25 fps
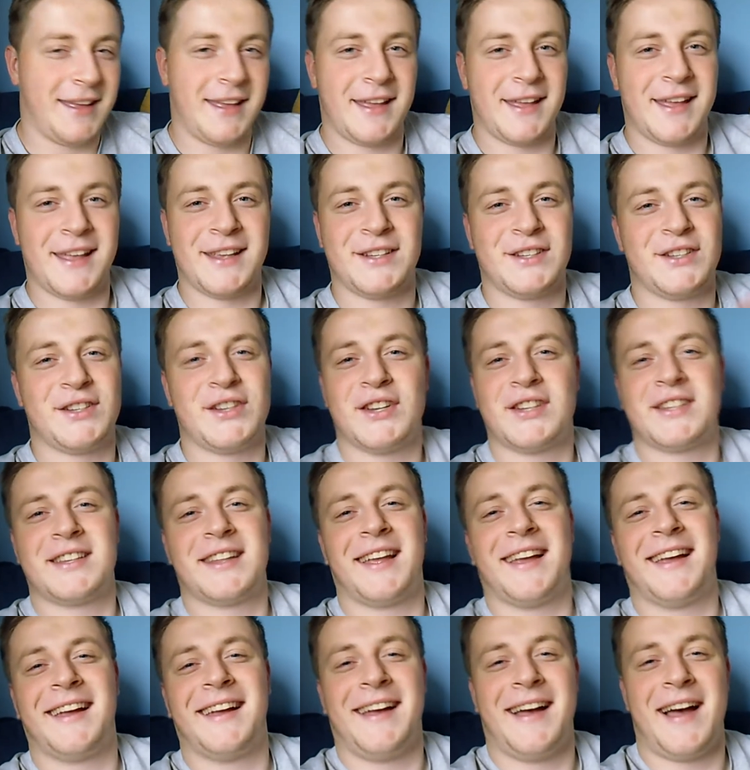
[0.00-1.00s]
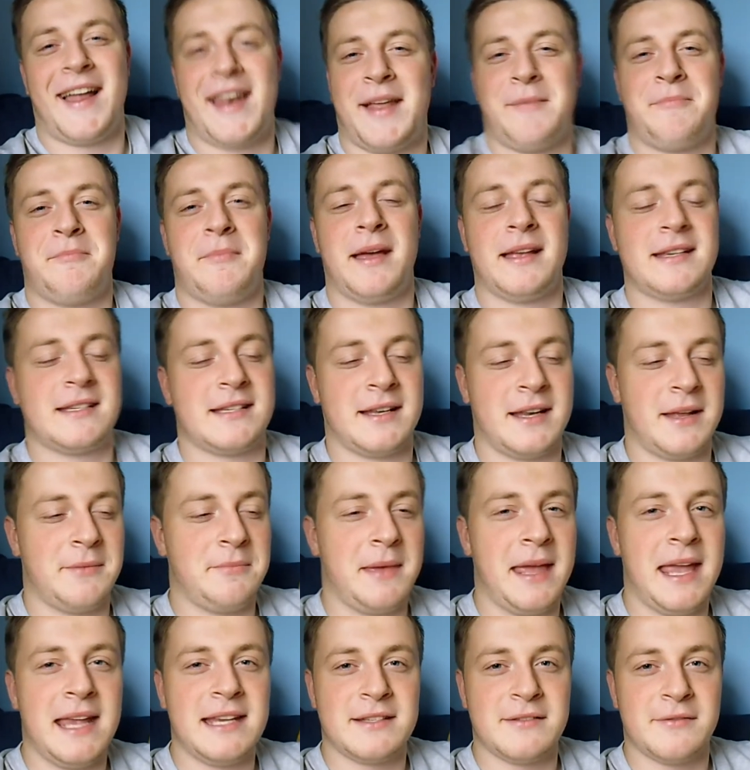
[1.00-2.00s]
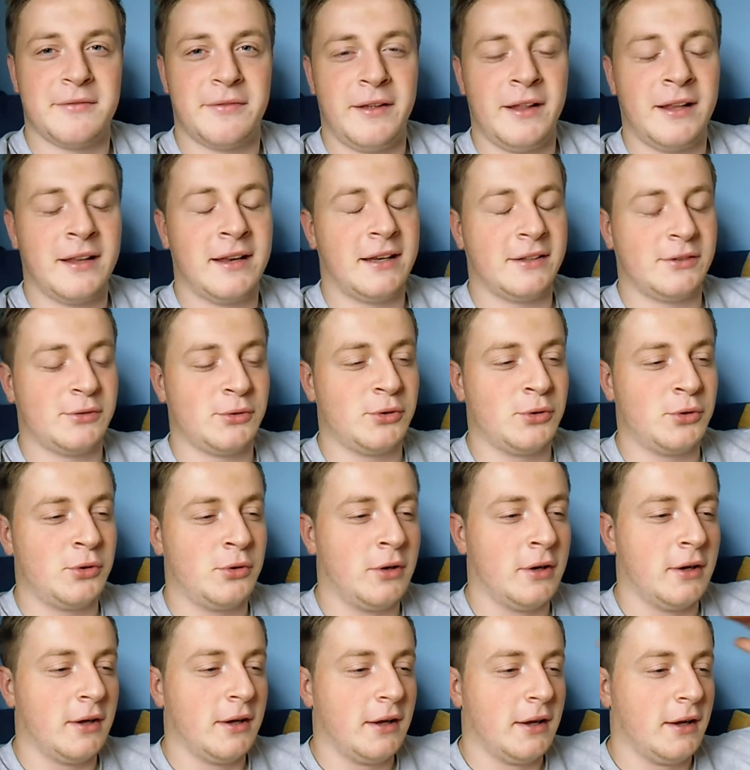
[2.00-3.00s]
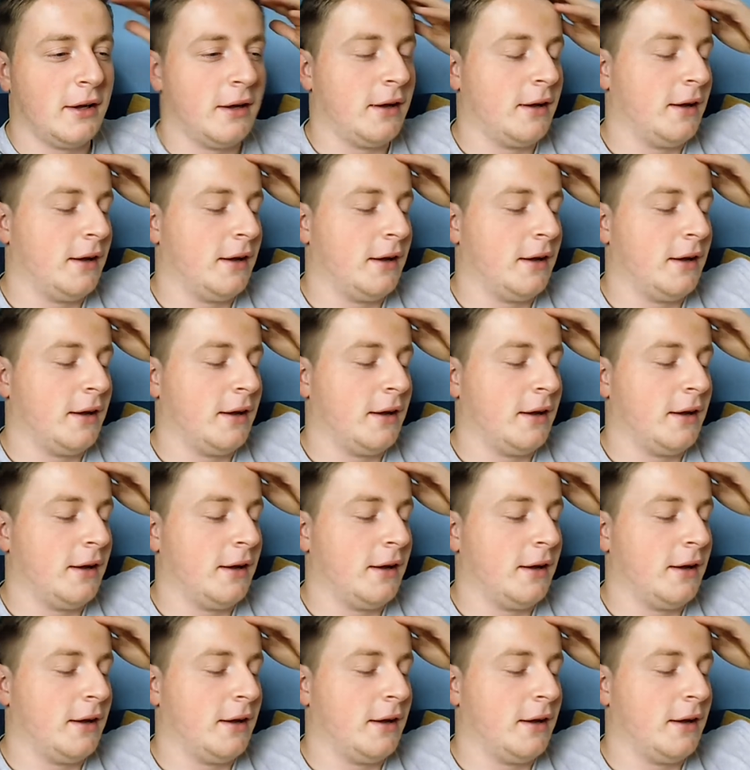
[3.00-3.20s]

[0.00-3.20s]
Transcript: it's an amazing feeling. I don't know.